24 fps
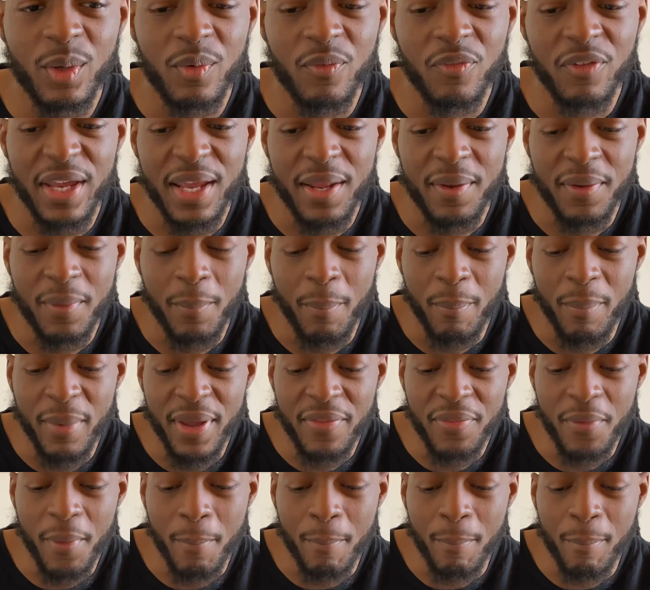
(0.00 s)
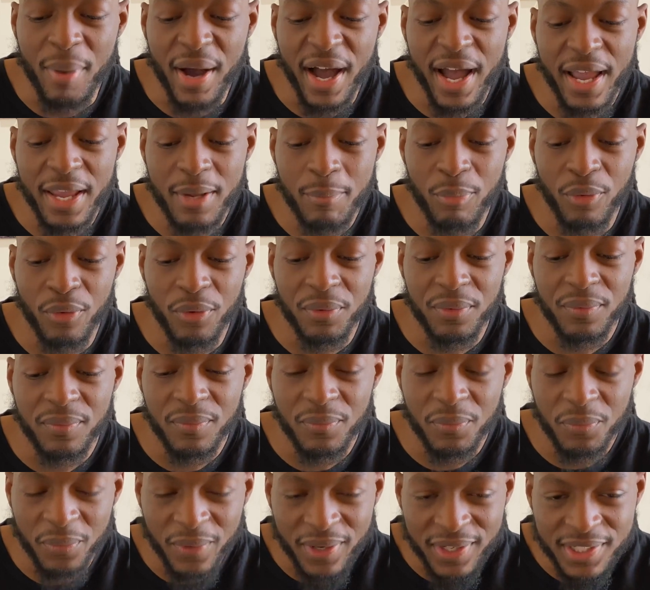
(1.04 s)
in the Bible,
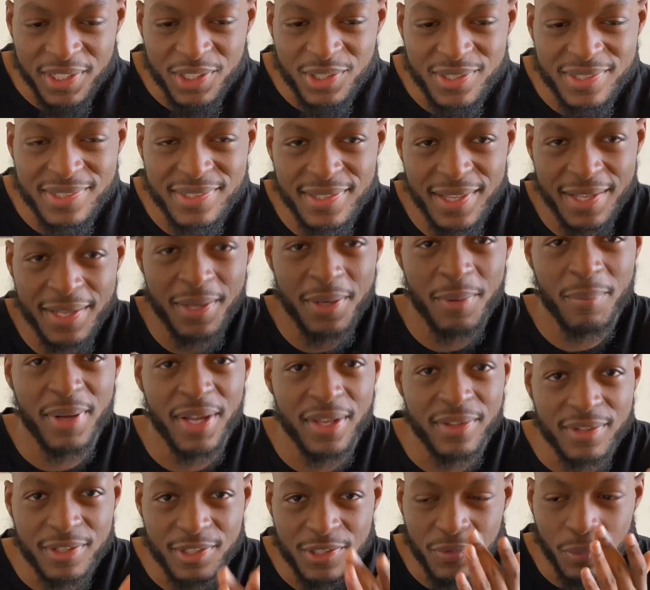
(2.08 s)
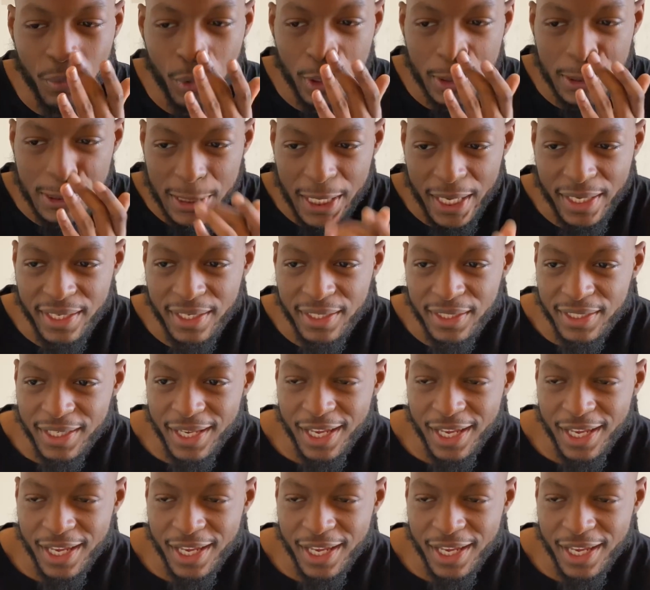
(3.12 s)
really just think about this for a second.